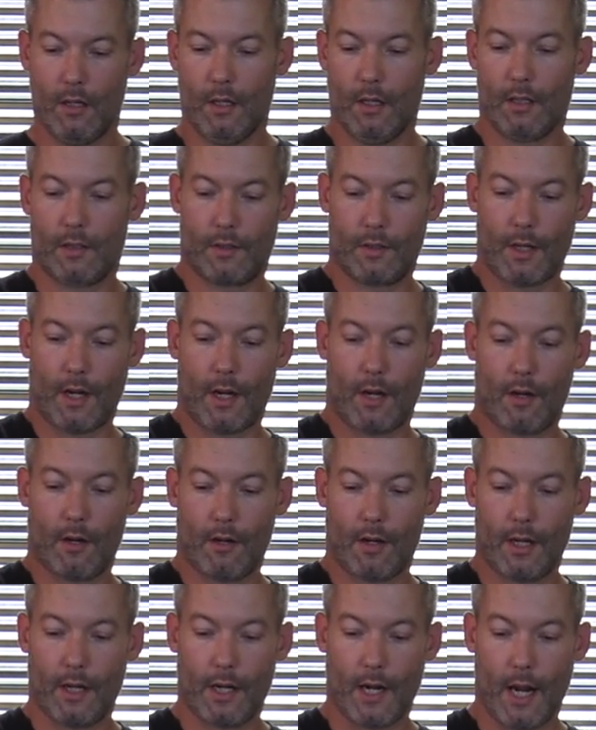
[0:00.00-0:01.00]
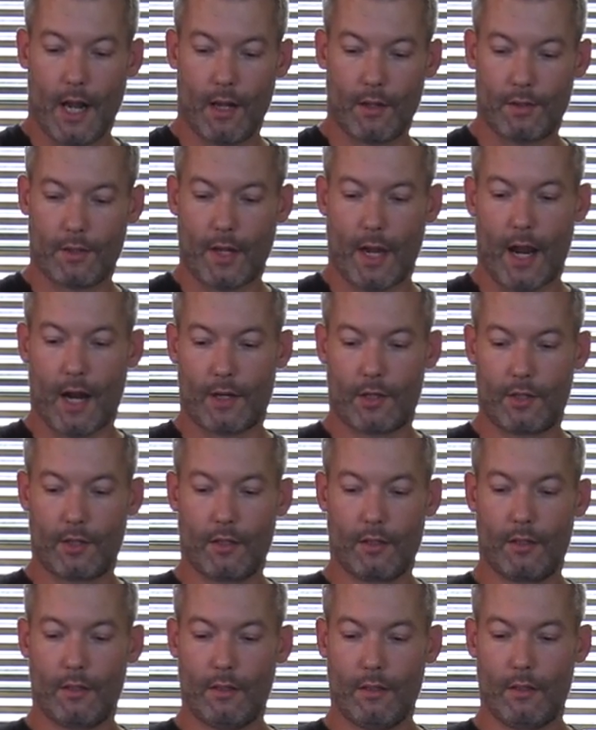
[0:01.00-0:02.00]
It's their in-house
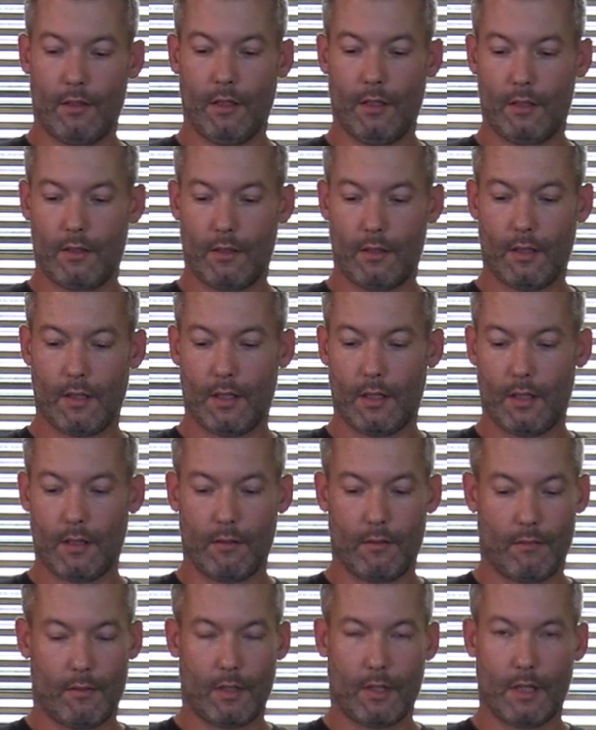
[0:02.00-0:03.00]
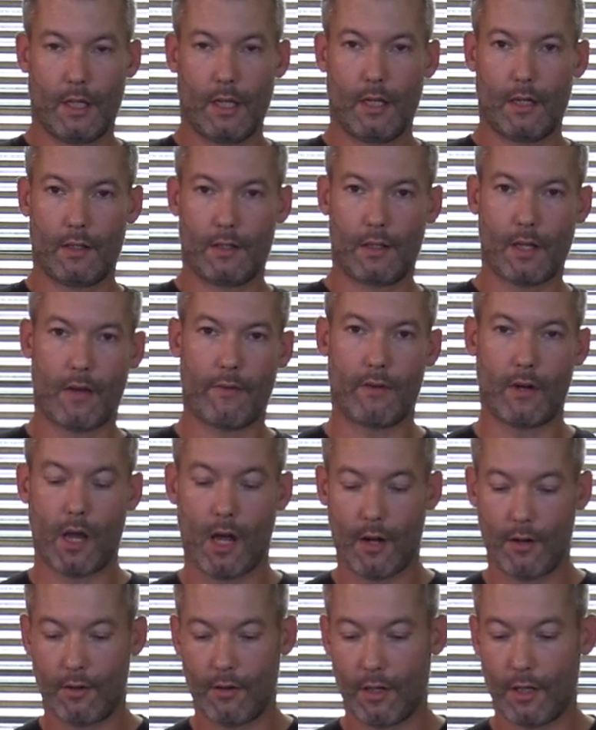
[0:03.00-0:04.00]
action. It's, again, a
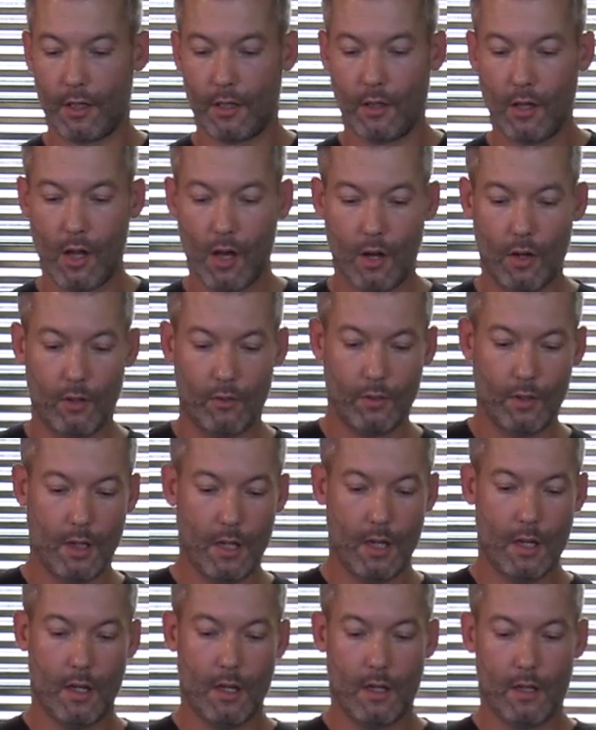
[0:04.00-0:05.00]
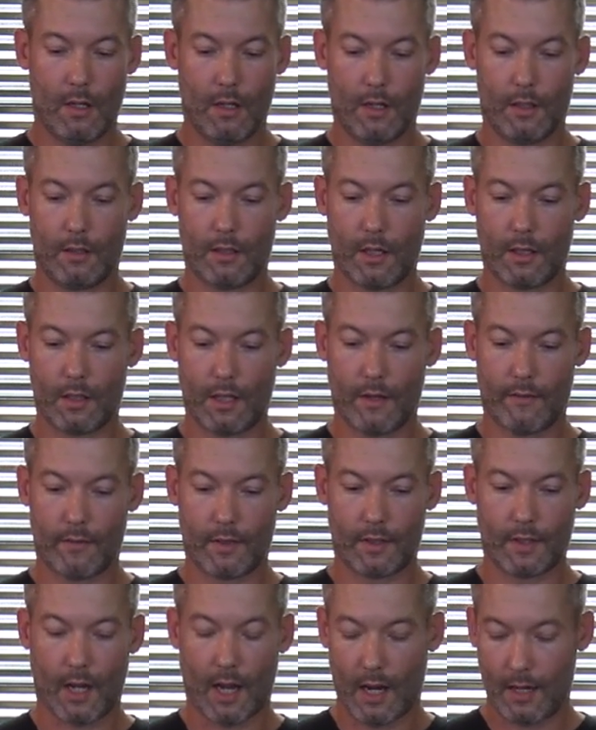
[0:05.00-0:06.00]
700 clone. It does have a
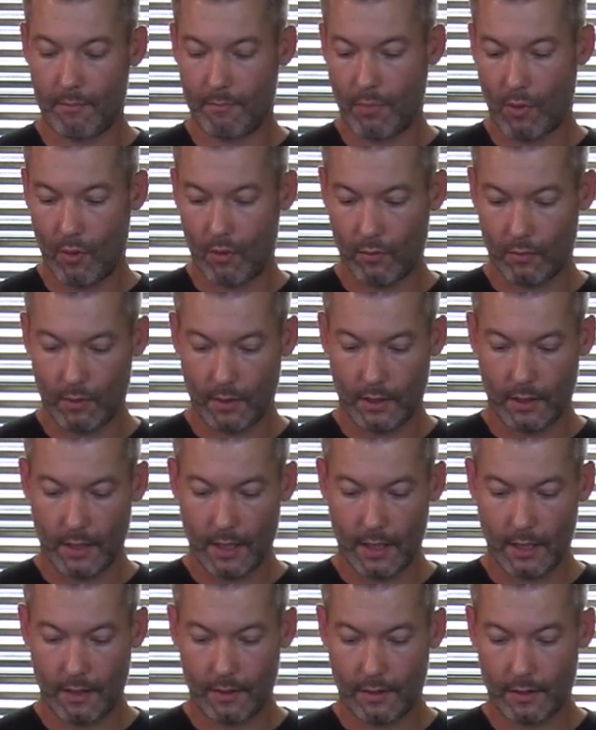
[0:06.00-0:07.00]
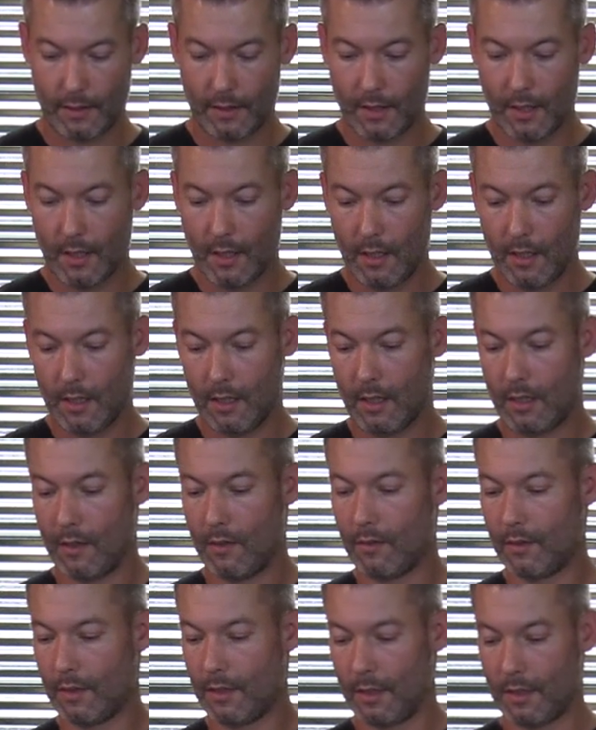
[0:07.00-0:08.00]
side bolt release. It
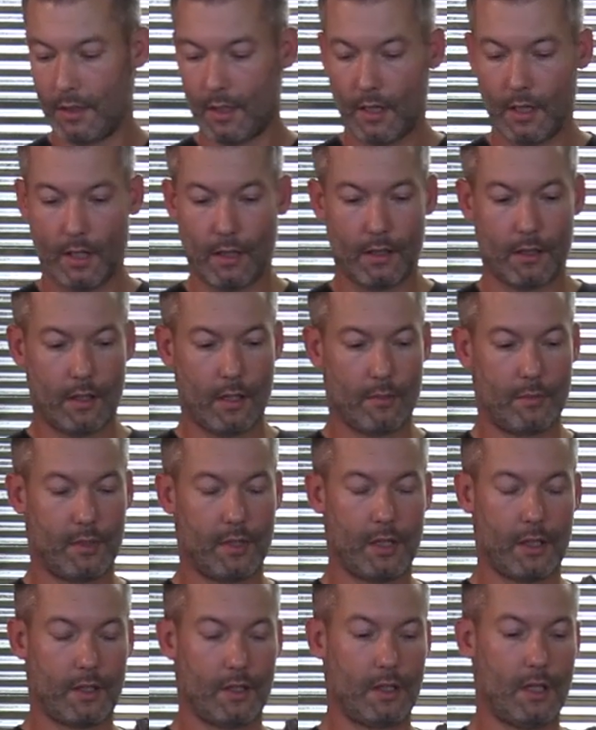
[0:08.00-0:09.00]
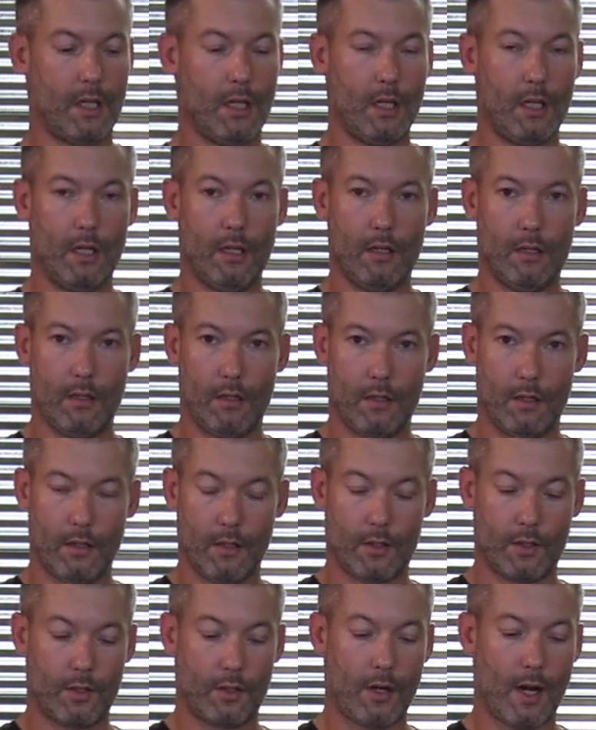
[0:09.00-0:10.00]
uses a M16
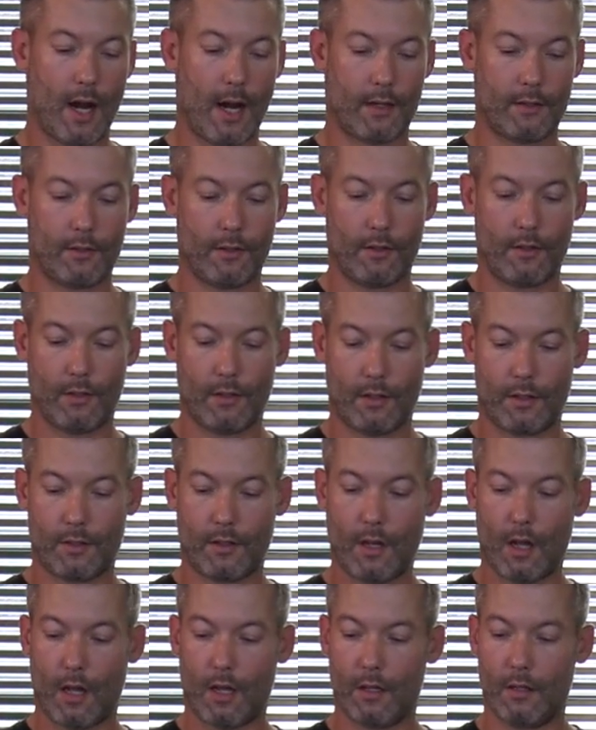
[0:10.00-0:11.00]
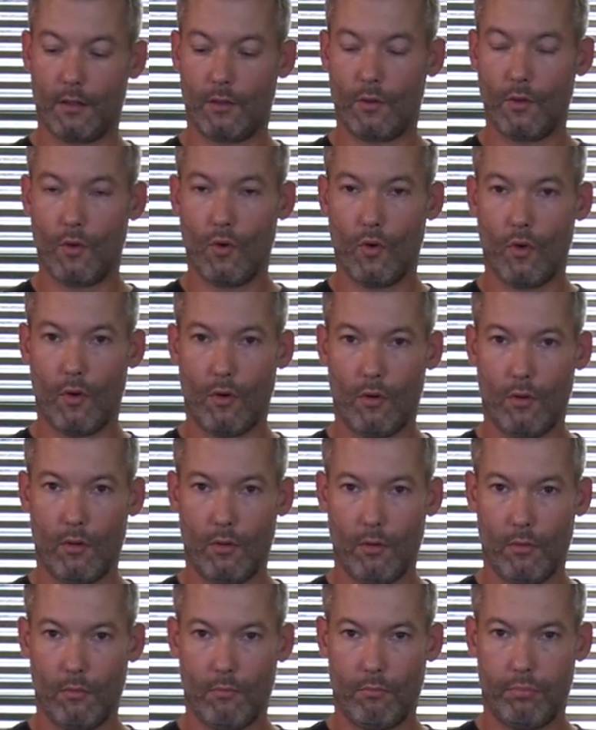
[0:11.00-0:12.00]
extractor. It's got dual
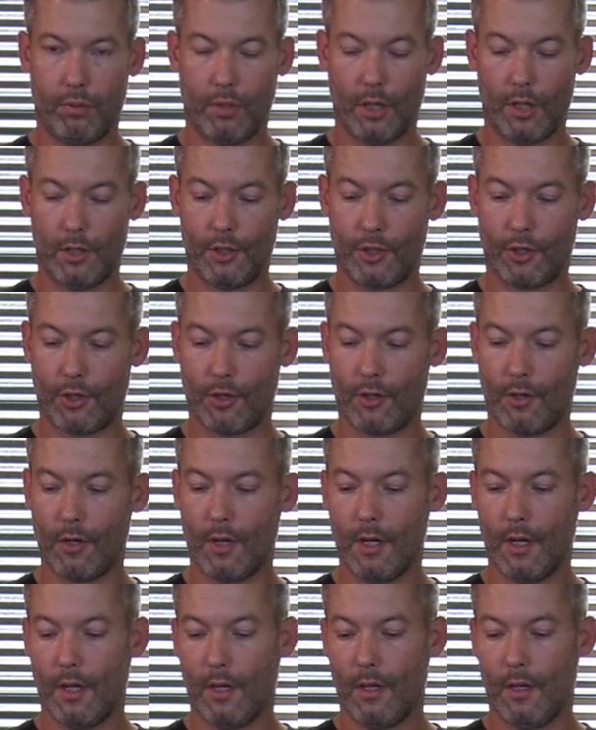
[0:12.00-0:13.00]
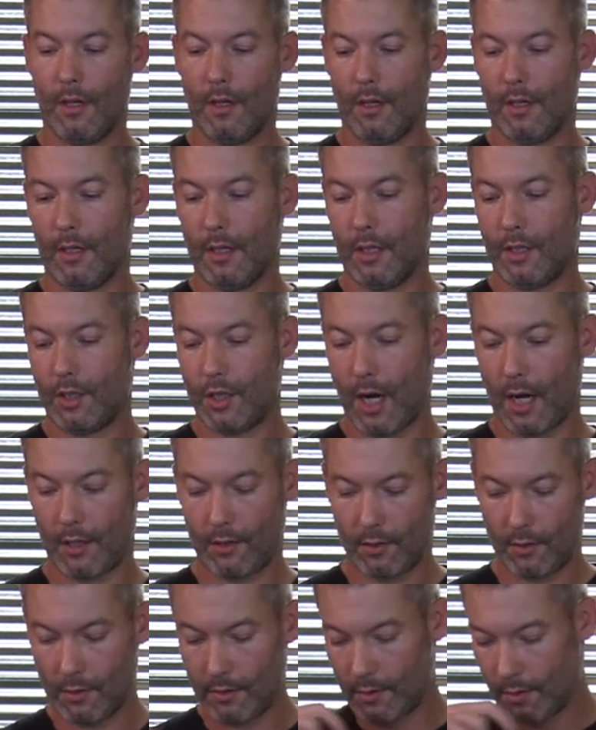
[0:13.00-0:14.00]
plunger
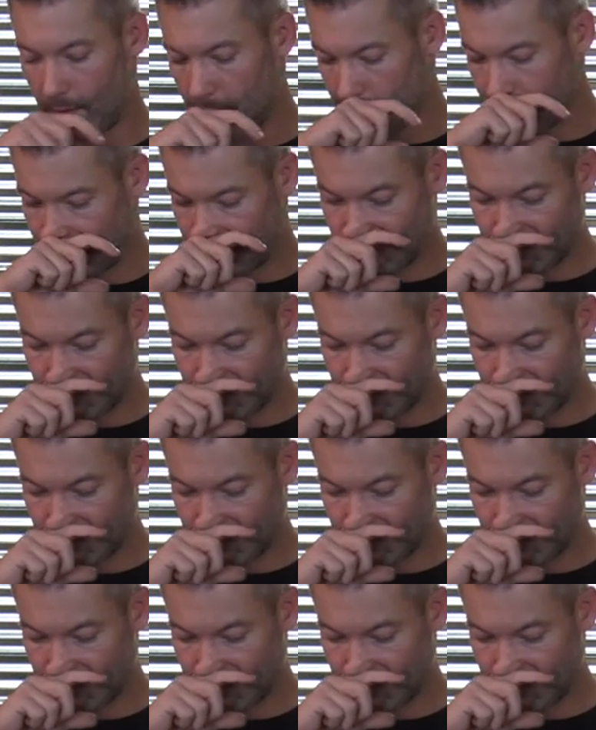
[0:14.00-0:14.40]
ejectors.